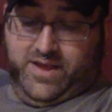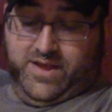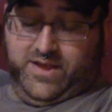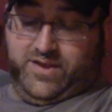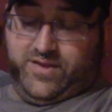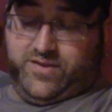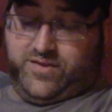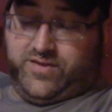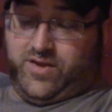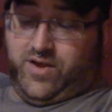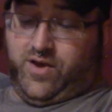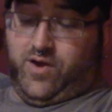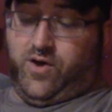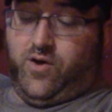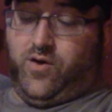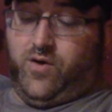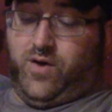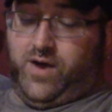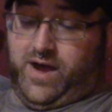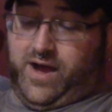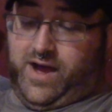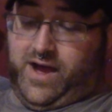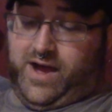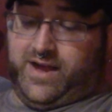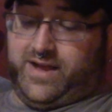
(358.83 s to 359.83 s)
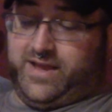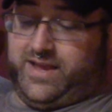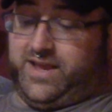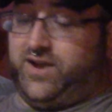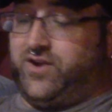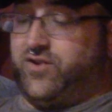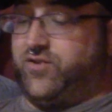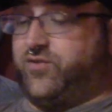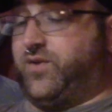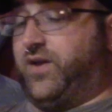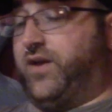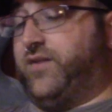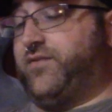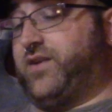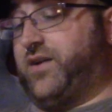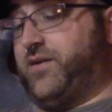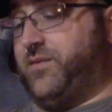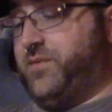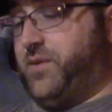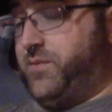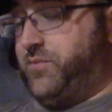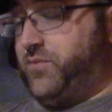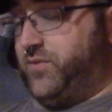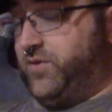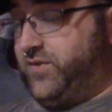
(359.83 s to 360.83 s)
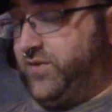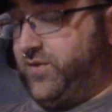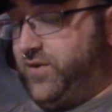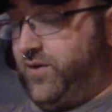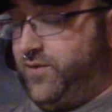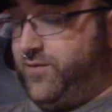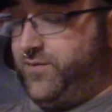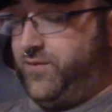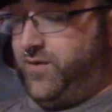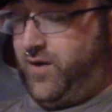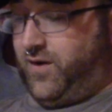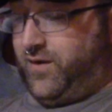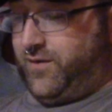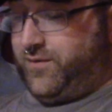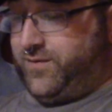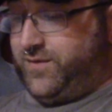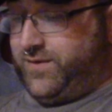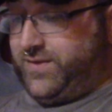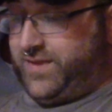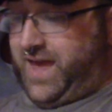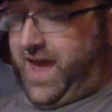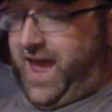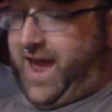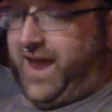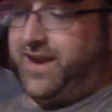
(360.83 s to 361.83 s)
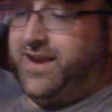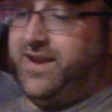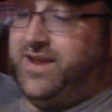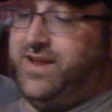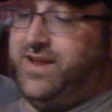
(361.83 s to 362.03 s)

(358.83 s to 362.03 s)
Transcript: So uh, here's what I've come up with so far for that.